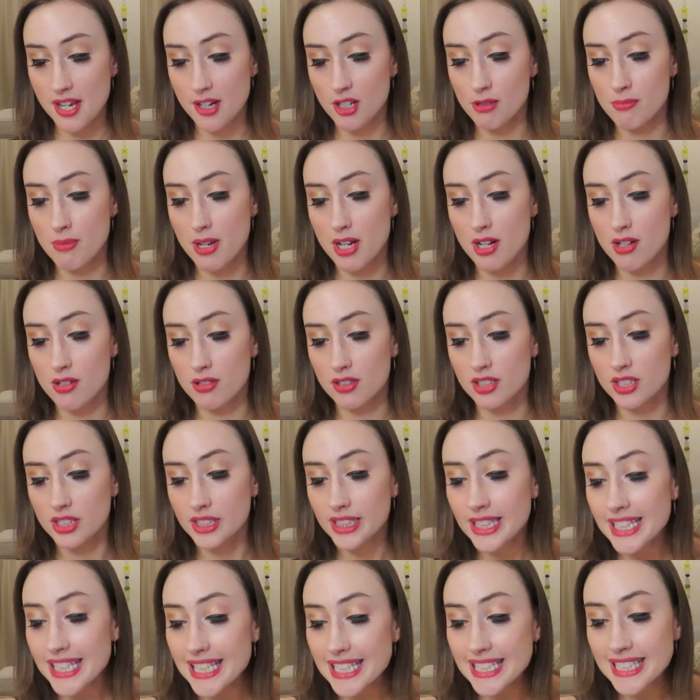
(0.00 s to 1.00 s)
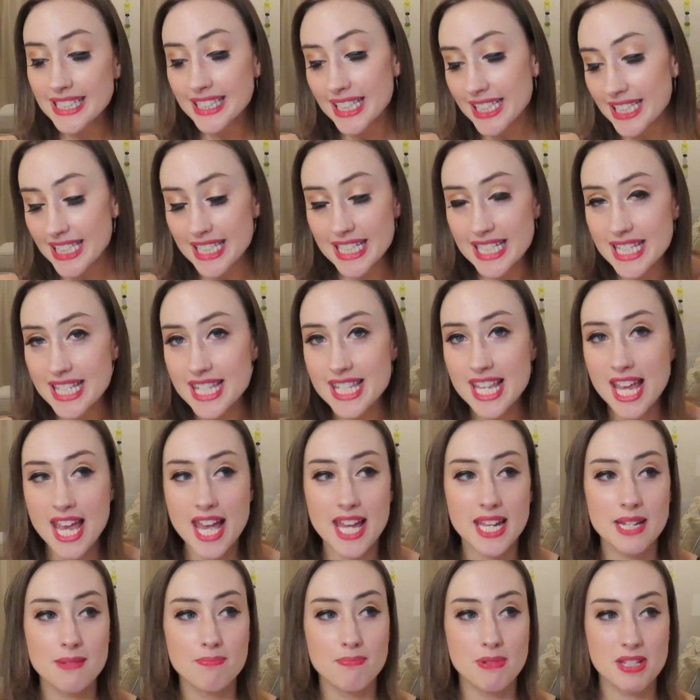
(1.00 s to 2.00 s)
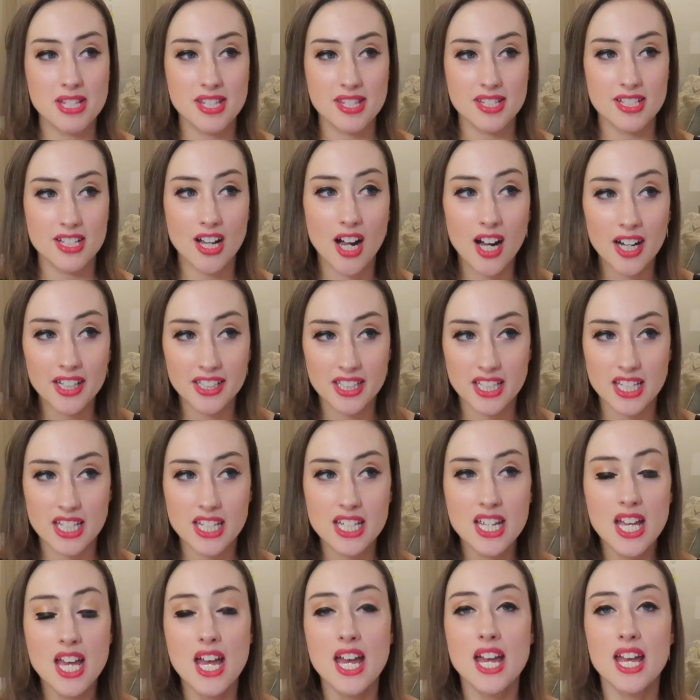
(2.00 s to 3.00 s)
caramel, clean linens, and biscotti.